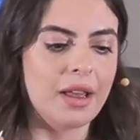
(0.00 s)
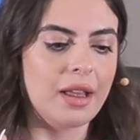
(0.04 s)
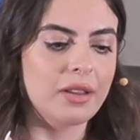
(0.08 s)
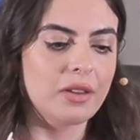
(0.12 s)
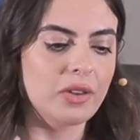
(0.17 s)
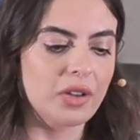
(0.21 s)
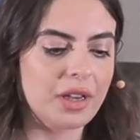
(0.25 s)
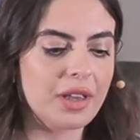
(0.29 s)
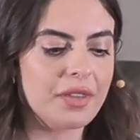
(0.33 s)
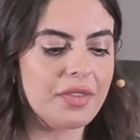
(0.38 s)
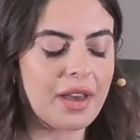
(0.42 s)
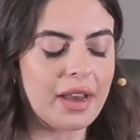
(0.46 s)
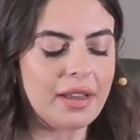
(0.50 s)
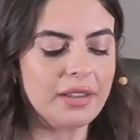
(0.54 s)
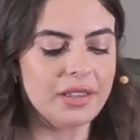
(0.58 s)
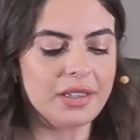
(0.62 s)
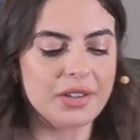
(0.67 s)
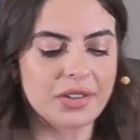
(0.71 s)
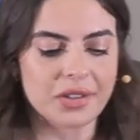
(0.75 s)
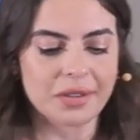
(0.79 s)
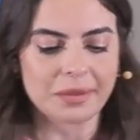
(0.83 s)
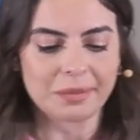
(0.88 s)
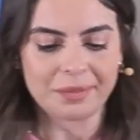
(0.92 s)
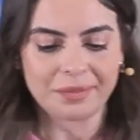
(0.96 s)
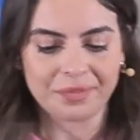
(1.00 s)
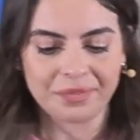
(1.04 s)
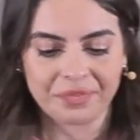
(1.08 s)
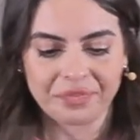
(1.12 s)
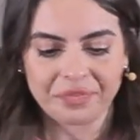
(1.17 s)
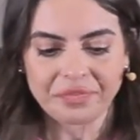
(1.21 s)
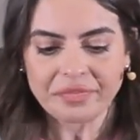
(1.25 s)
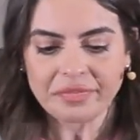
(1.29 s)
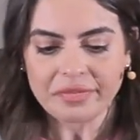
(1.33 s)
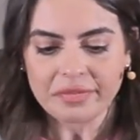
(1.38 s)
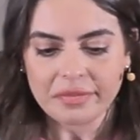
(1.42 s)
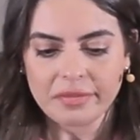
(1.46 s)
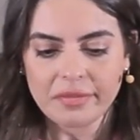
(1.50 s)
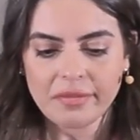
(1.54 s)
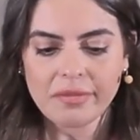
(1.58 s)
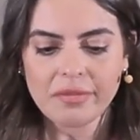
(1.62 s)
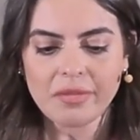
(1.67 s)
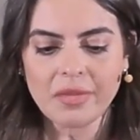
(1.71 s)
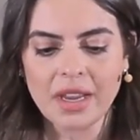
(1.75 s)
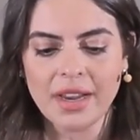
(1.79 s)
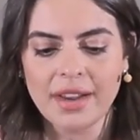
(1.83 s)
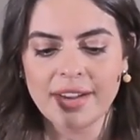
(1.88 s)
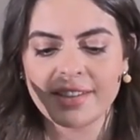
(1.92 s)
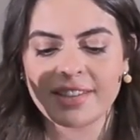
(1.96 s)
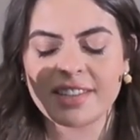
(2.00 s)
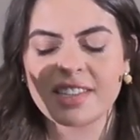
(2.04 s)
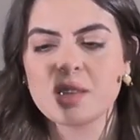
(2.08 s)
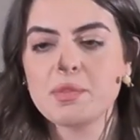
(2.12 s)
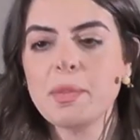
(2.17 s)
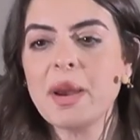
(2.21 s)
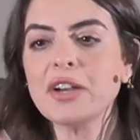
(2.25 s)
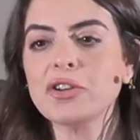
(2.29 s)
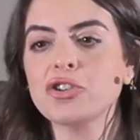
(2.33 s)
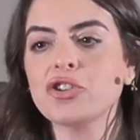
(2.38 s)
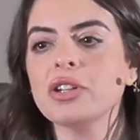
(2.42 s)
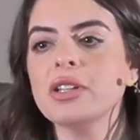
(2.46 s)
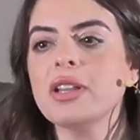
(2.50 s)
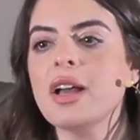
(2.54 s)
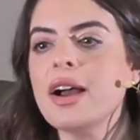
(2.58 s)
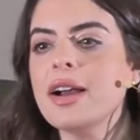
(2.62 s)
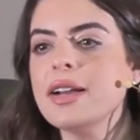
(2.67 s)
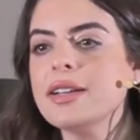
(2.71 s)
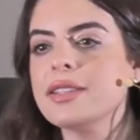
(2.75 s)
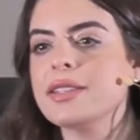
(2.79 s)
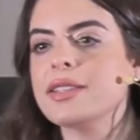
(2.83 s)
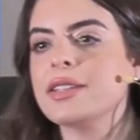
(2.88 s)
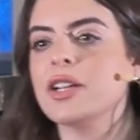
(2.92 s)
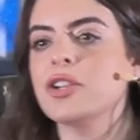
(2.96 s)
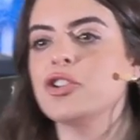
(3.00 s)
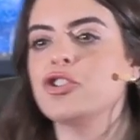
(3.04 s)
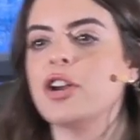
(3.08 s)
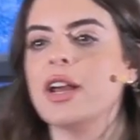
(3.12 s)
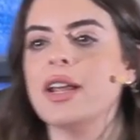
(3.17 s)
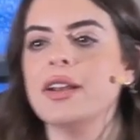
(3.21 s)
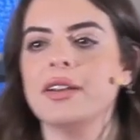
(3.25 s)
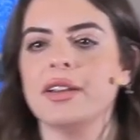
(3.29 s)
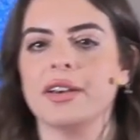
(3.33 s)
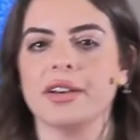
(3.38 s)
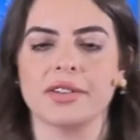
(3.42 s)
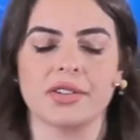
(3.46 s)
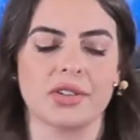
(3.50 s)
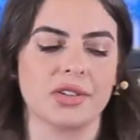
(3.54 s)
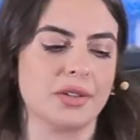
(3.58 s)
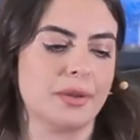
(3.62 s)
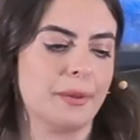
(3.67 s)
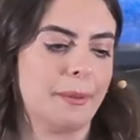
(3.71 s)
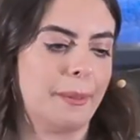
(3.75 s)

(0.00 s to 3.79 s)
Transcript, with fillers: Look at that list. Specialized agendas,